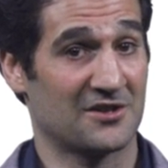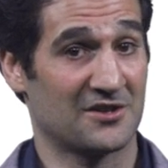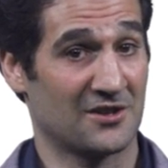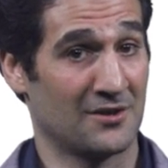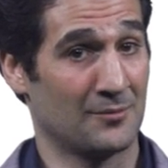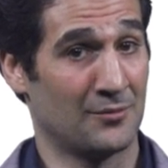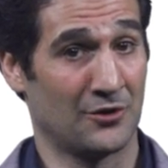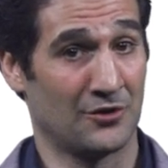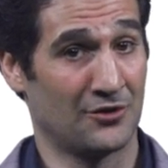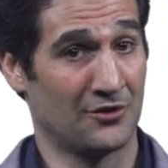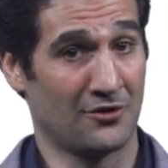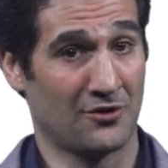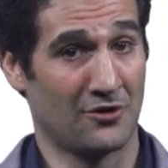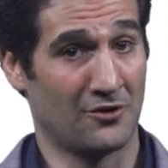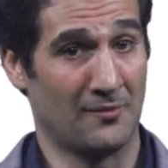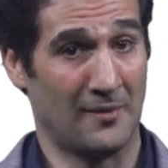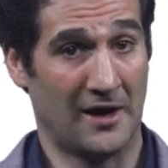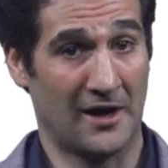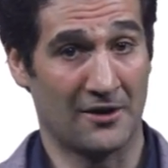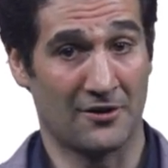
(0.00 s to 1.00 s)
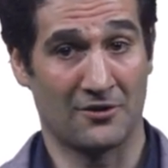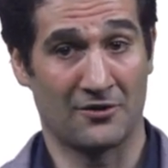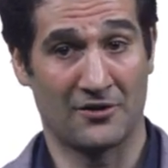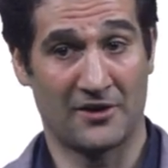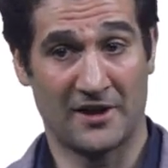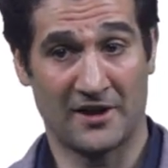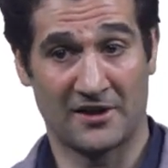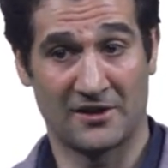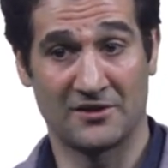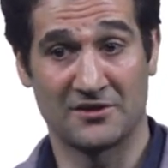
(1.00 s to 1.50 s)
simple neural model
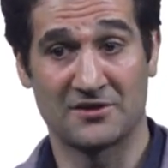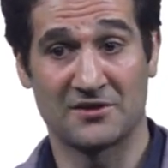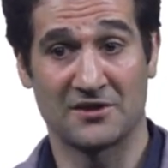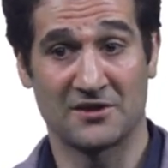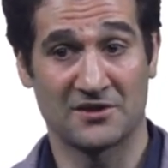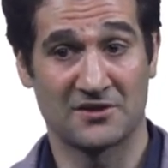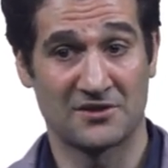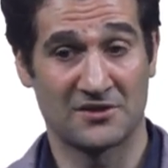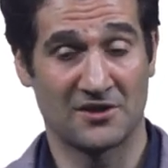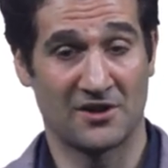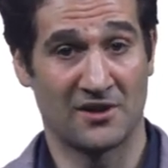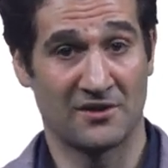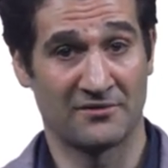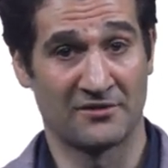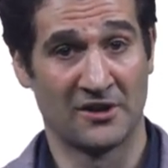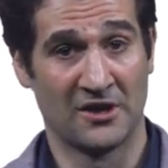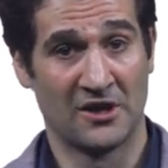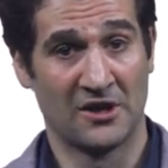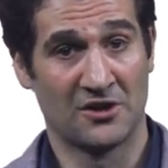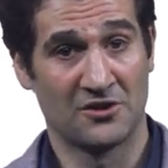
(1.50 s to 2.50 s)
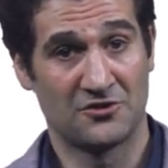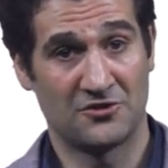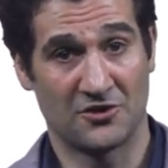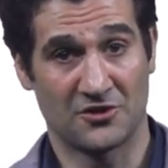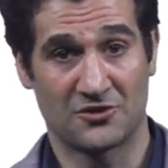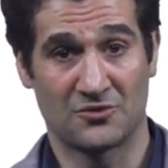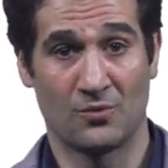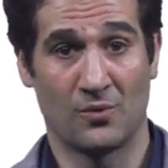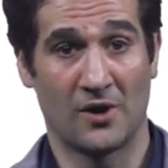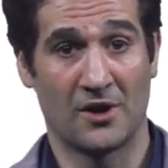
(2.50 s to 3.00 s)
that consists of
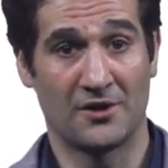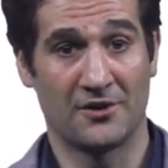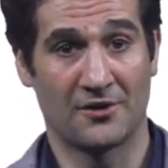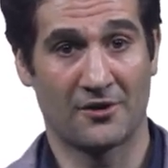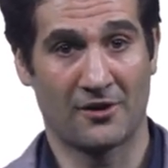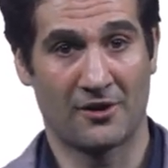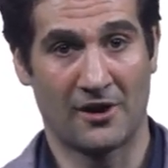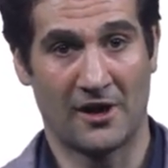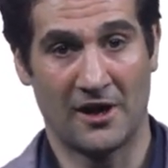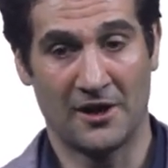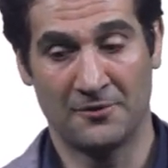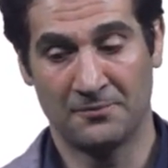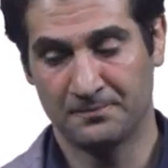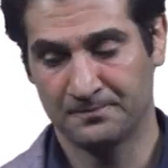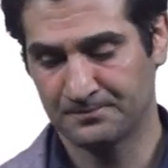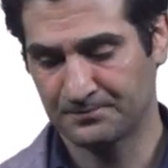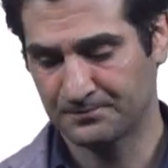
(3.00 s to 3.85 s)
just one neuron.